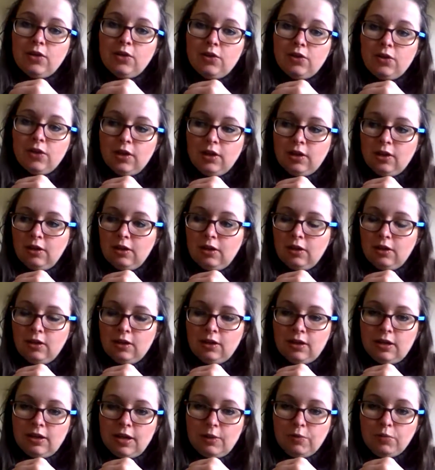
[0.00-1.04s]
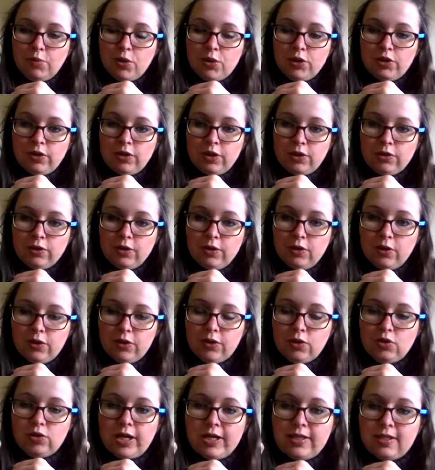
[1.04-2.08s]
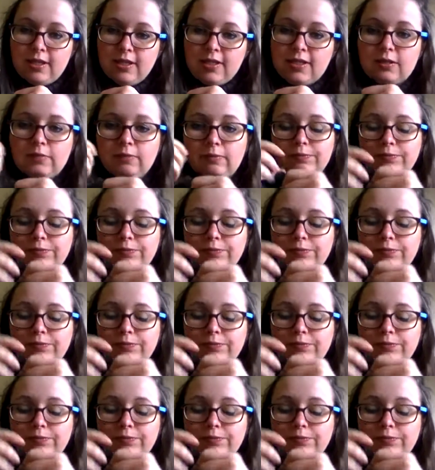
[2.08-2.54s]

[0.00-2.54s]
the embroidery on the dresses,